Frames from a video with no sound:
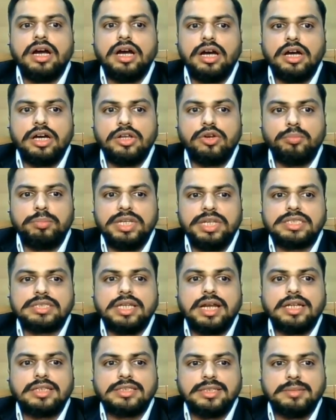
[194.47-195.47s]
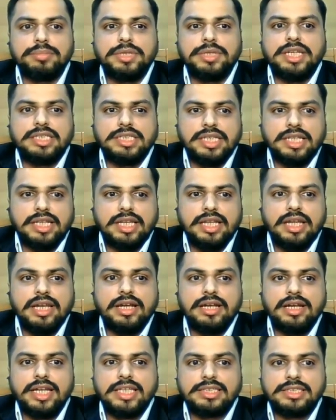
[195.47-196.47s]
rupee starts appreciating
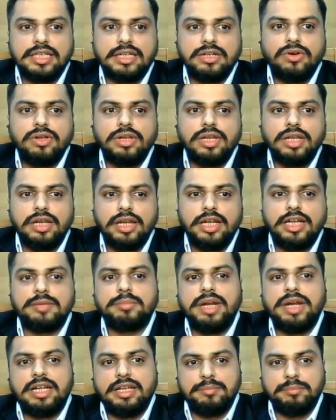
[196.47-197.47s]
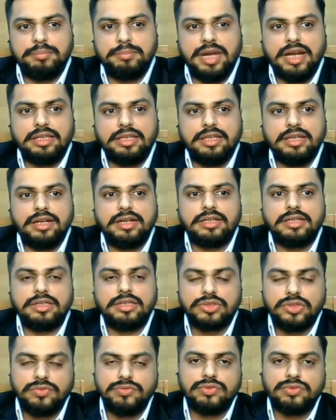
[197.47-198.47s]
against the dollar, it might impact the
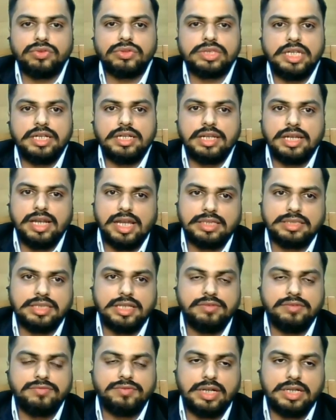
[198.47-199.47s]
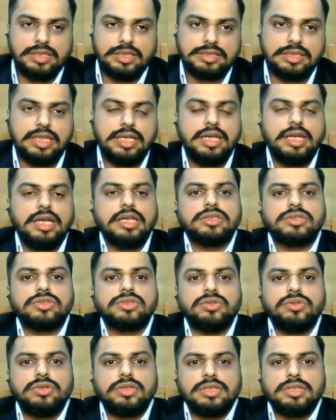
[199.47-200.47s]
returns of those international funds.
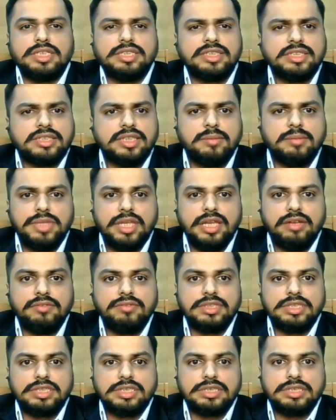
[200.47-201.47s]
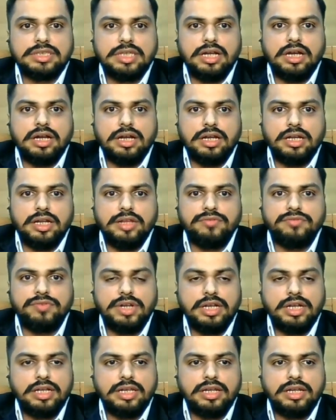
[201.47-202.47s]
So this is something which is
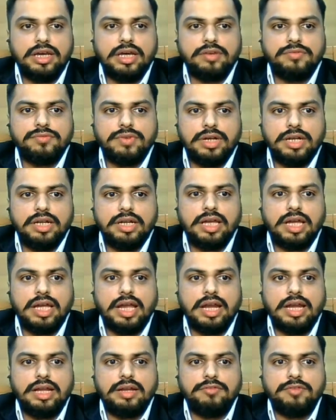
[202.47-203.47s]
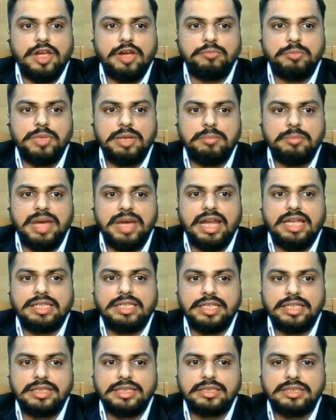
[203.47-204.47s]
different in our fund, and we have been
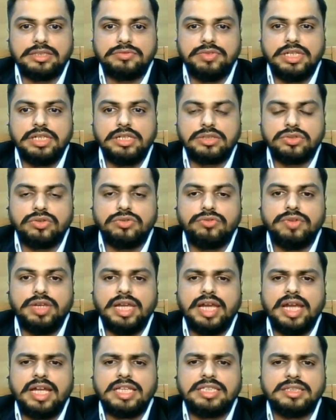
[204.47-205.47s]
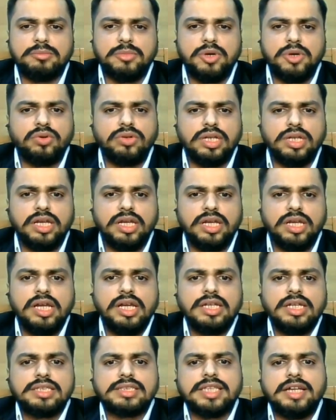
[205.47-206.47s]
managing this well. So we hedge about
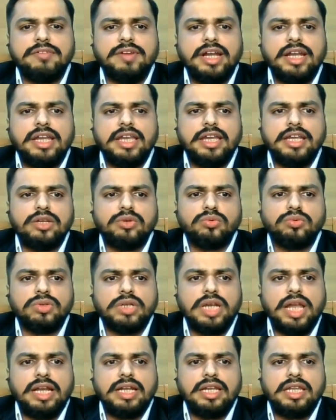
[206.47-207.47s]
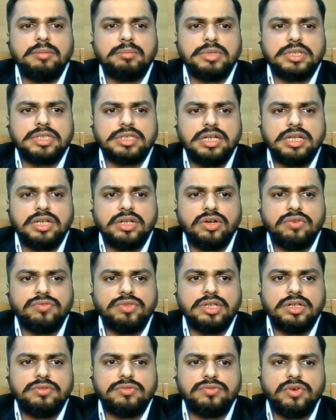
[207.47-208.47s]
70 to 90% of
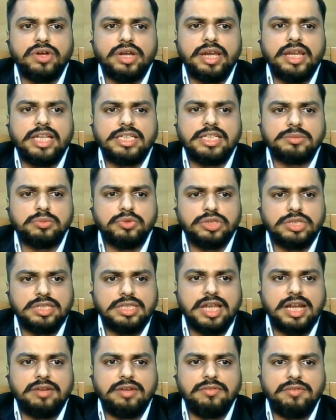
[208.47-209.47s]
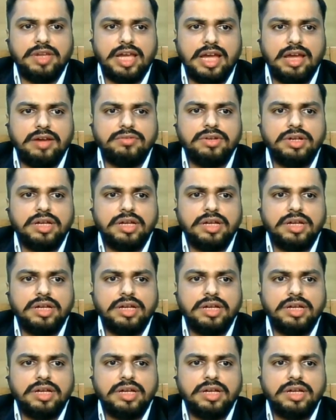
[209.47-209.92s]
the foreign exposure that we have.